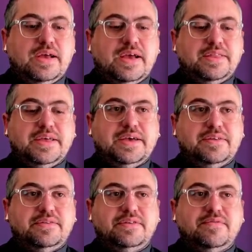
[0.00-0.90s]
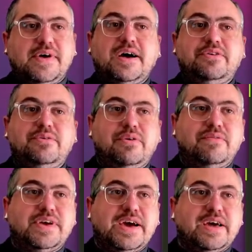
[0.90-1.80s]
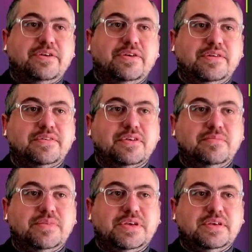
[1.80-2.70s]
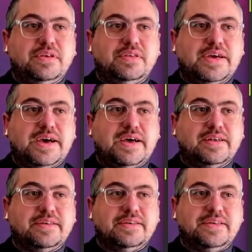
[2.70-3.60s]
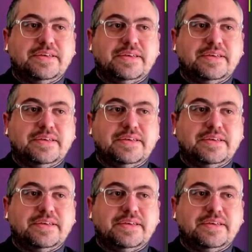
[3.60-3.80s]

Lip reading: And then the value of the header is going to be that key